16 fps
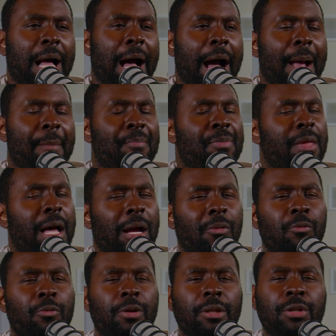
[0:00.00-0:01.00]
I'm not
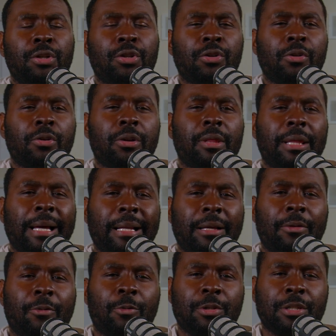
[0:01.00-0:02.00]
really sure that
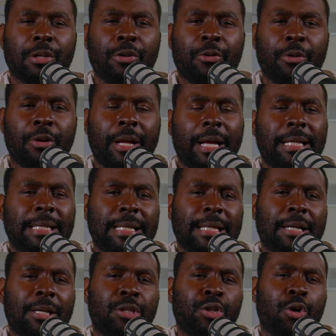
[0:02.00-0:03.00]
it was a good
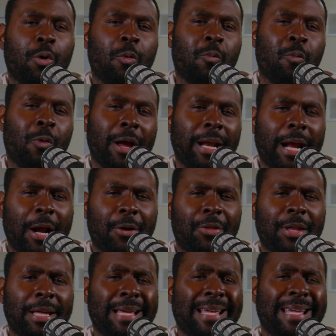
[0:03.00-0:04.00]
idea to go right out of
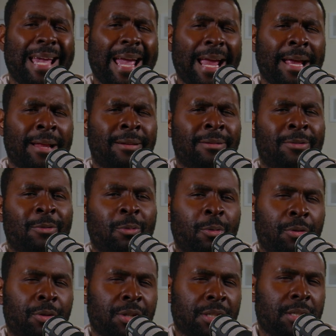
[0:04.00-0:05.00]
the gate
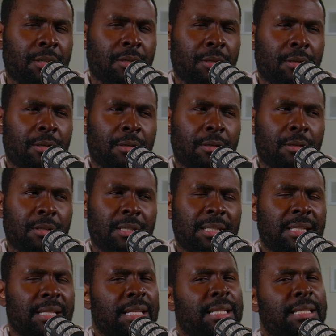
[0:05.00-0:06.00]
with just
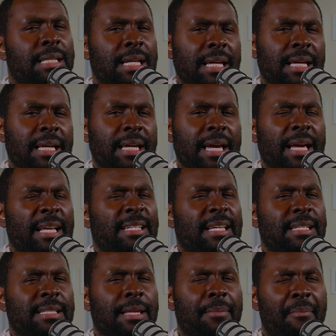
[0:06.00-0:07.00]
16 gigs
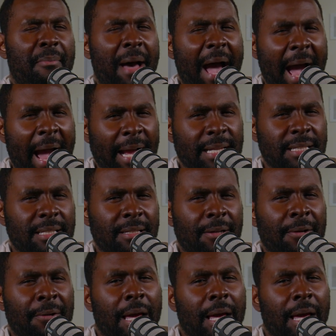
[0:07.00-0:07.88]
as the max.